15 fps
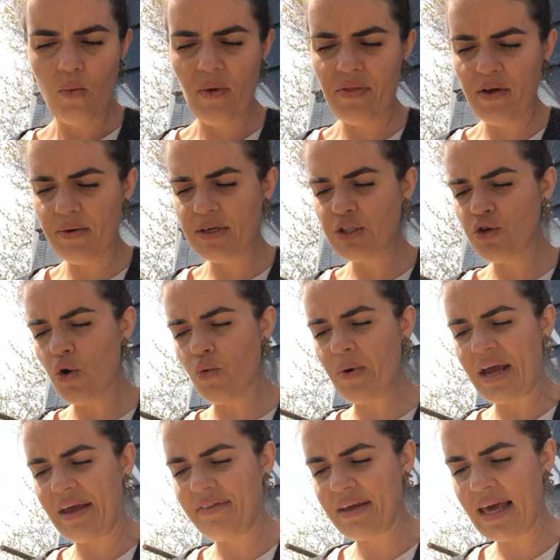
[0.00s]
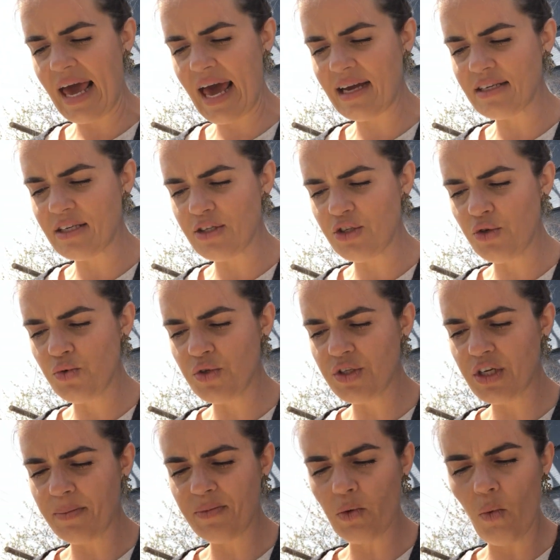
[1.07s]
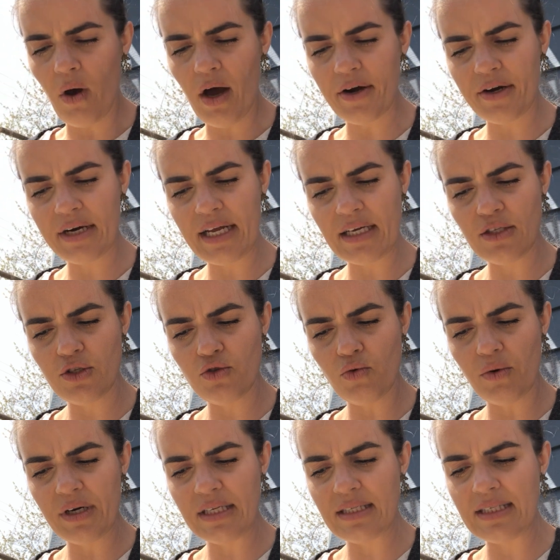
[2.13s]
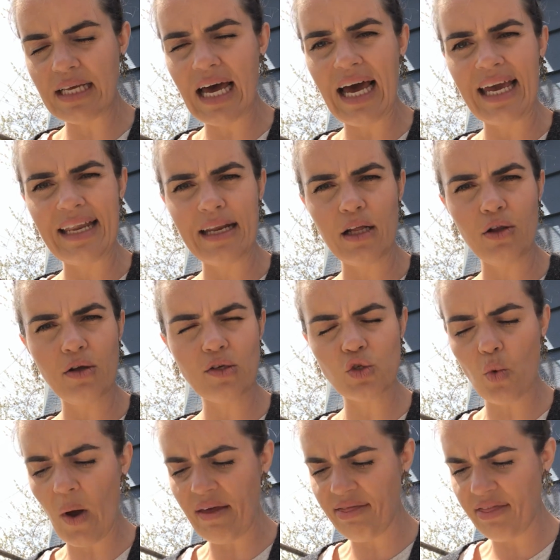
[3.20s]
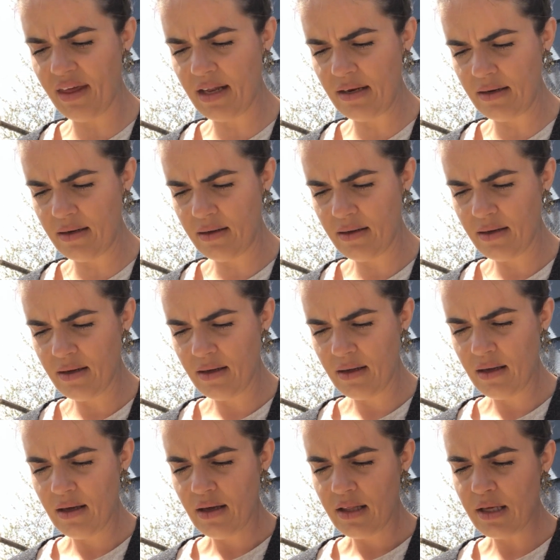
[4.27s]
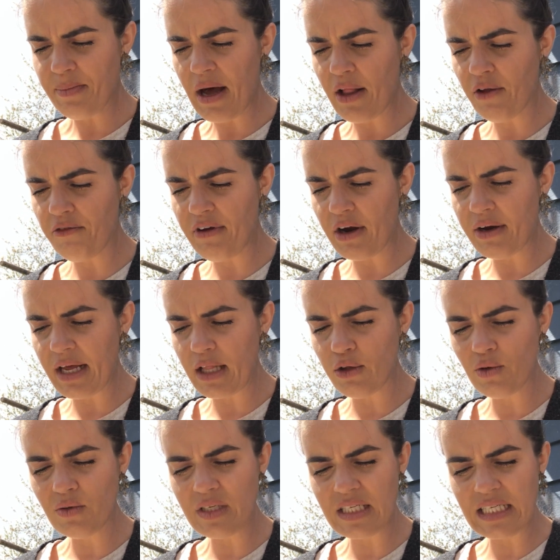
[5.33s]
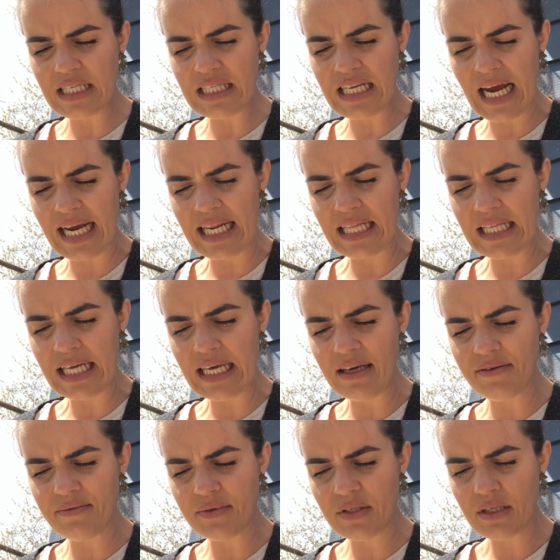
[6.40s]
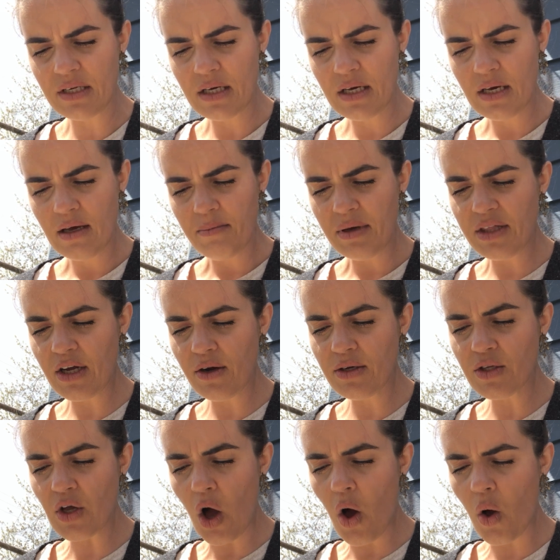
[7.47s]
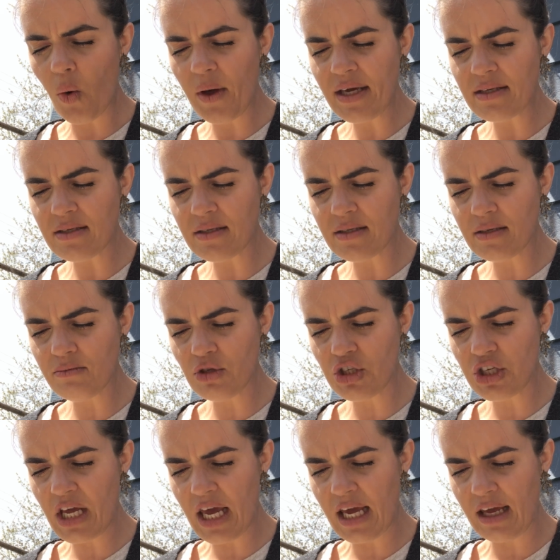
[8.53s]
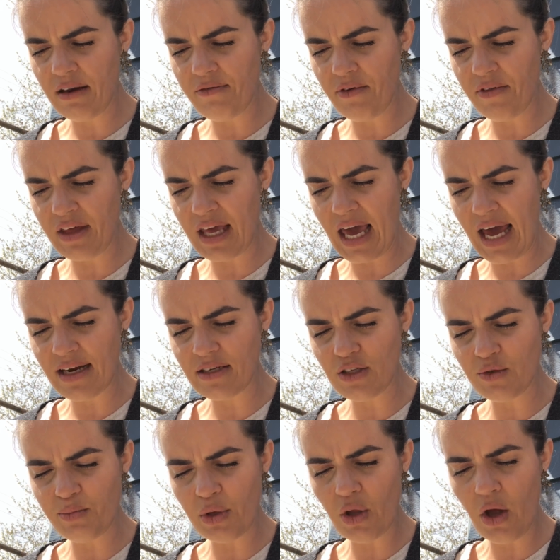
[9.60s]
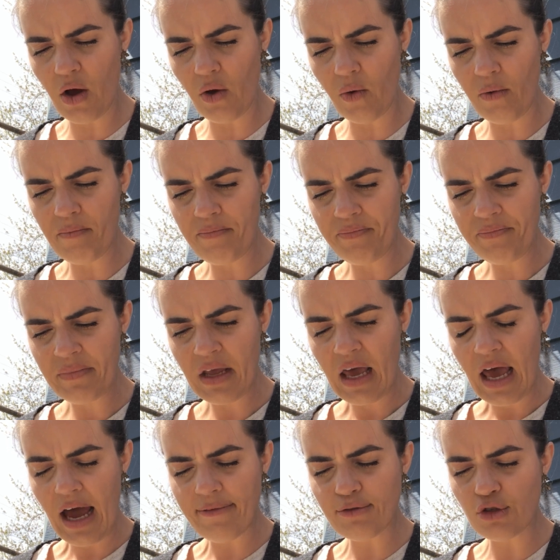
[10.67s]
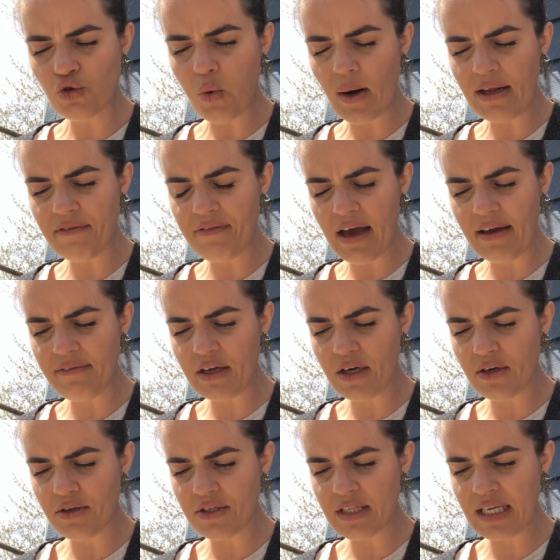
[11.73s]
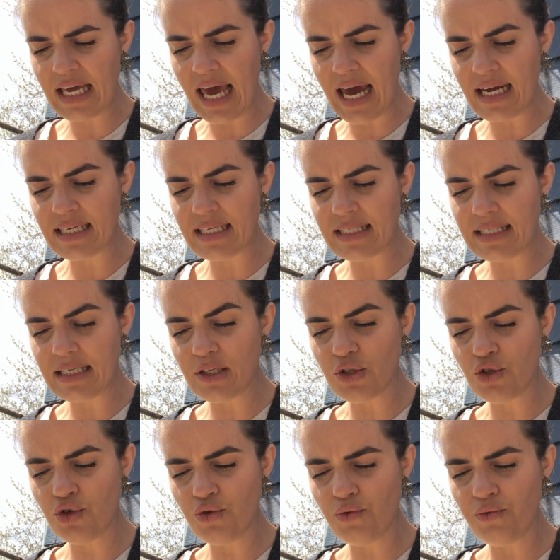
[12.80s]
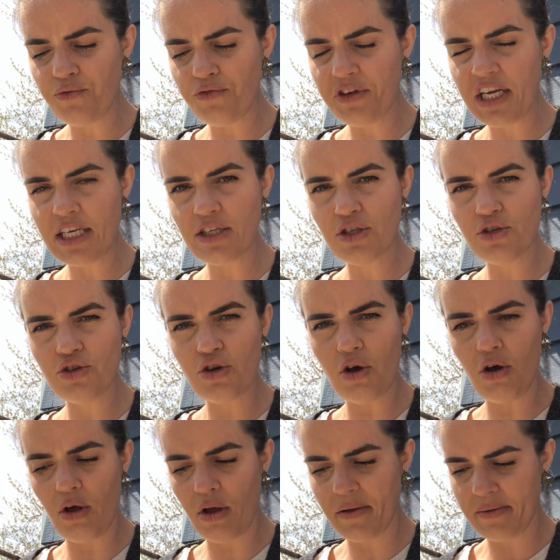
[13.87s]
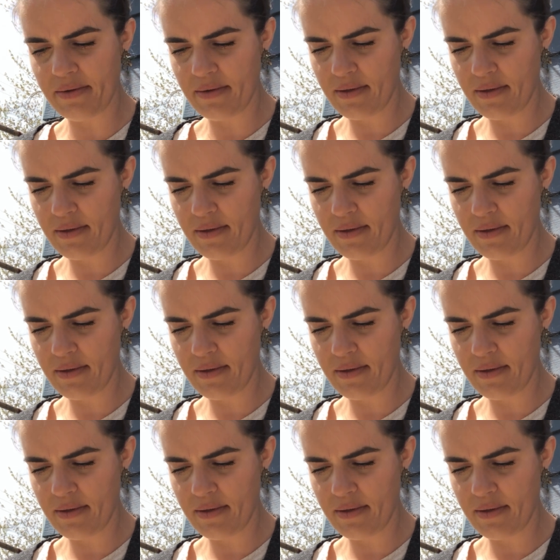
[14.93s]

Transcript: When there is no rain, the cactus uses up the water it has stored inside, and it looks quite thin. The palo verde loses its tiny leaves, but there is always some shade for the cactus below. After 25 years, the cactus is 2 feet tall.